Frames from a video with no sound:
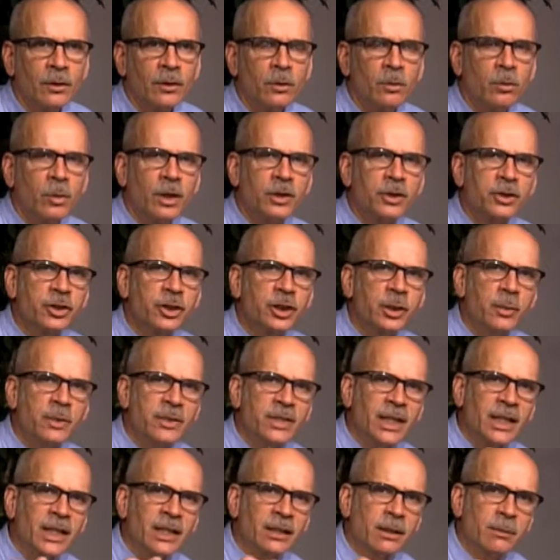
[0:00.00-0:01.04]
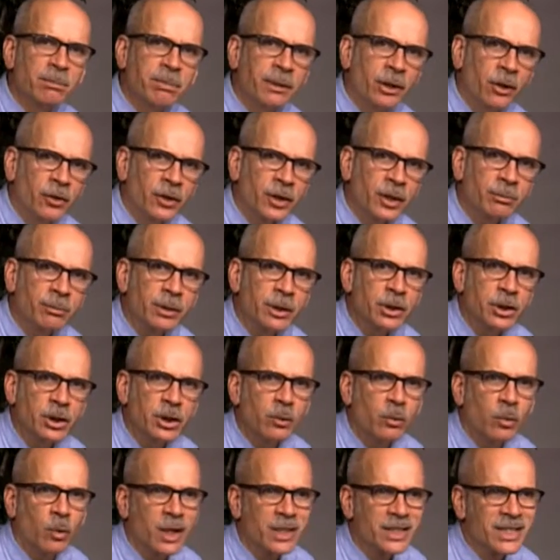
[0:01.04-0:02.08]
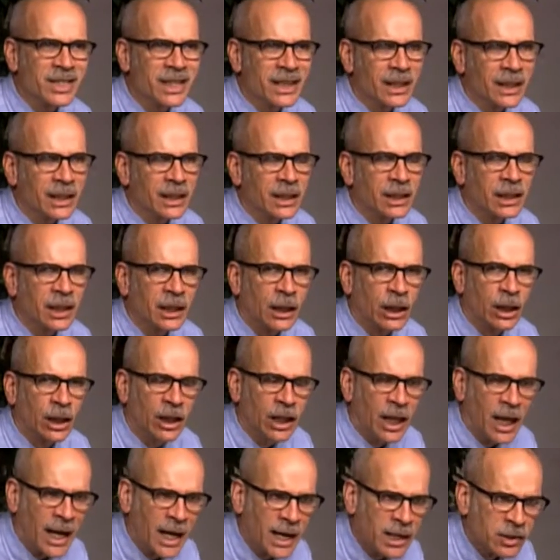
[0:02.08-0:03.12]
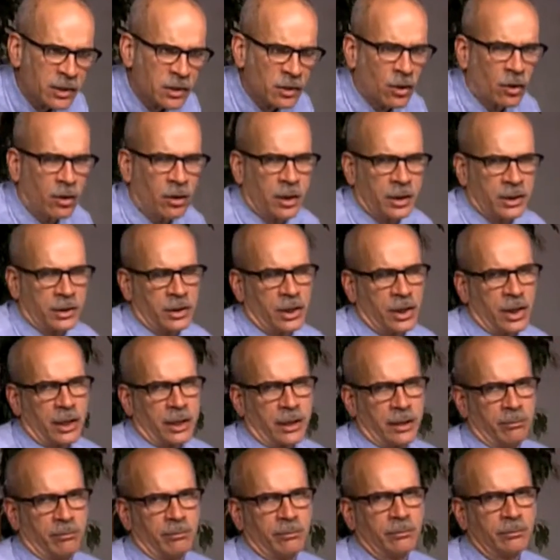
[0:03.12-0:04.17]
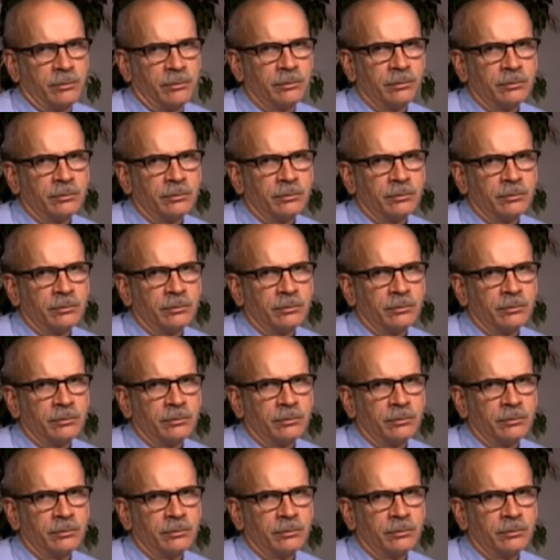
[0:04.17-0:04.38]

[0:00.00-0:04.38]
Well, she was in the building, but she wasn't in the class on time.